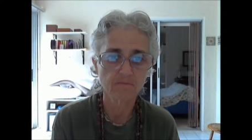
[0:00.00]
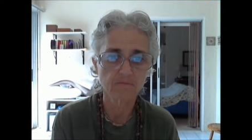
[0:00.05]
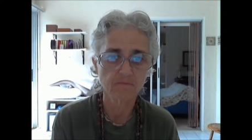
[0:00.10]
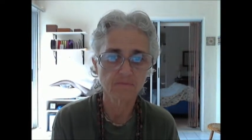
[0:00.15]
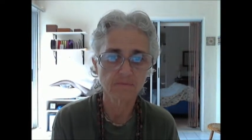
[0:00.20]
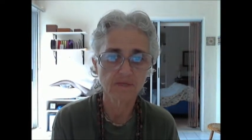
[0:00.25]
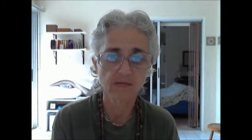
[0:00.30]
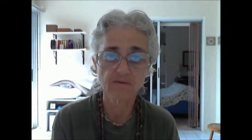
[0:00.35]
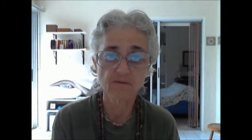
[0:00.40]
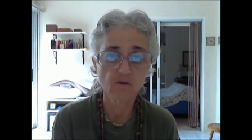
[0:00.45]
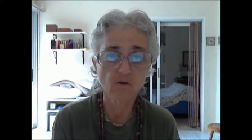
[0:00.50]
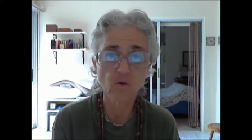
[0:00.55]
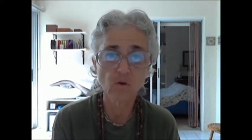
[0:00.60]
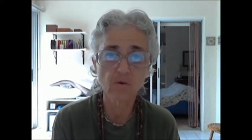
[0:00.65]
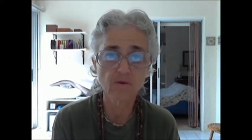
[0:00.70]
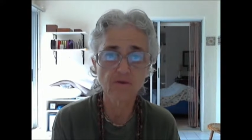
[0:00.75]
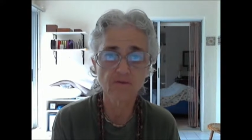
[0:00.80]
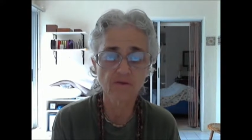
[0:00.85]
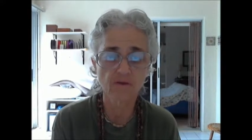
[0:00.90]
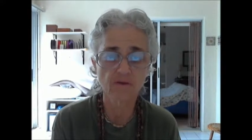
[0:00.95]
That's the
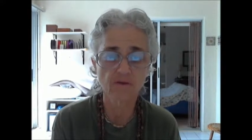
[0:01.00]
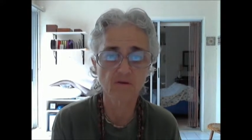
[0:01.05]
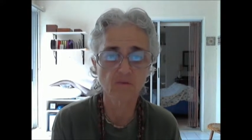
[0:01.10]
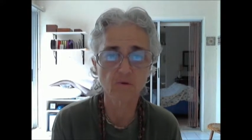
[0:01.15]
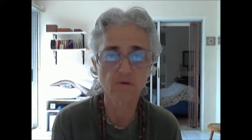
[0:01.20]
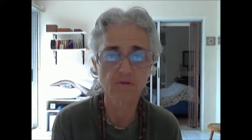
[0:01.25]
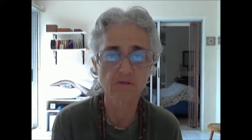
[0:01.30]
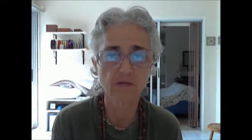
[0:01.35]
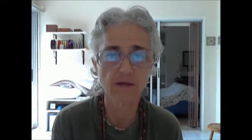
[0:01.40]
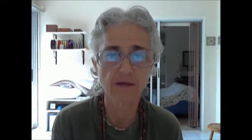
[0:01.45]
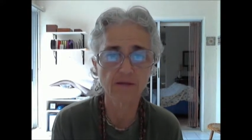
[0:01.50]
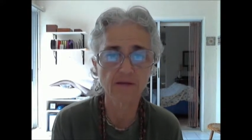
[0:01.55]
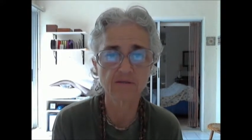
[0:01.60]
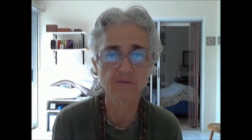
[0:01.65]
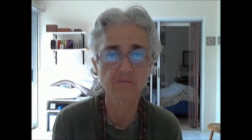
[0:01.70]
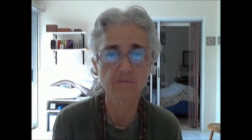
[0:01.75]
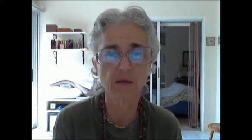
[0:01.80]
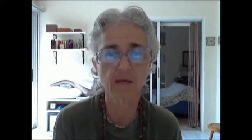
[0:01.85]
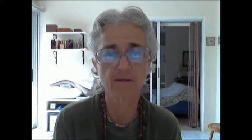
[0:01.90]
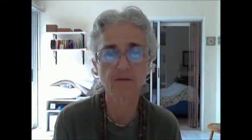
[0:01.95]
only thing that will take us
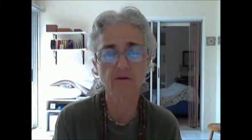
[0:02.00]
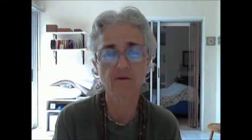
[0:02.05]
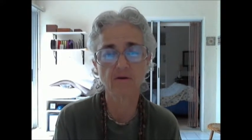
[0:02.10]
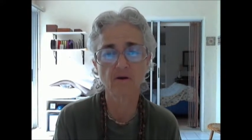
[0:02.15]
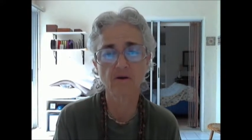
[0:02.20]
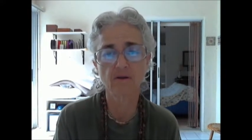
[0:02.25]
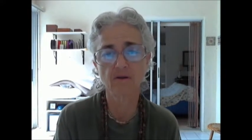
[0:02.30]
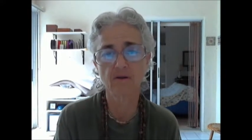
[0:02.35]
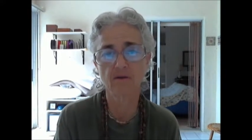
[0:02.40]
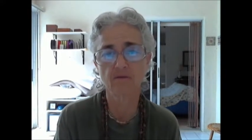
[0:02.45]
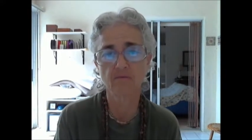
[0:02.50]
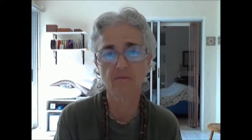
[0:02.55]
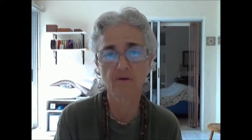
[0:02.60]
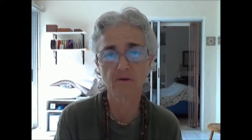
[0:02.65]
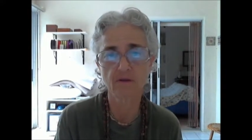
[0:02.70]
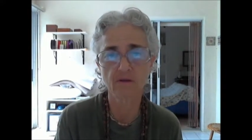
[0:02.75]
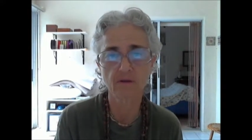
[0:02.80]
back to Godhead, really,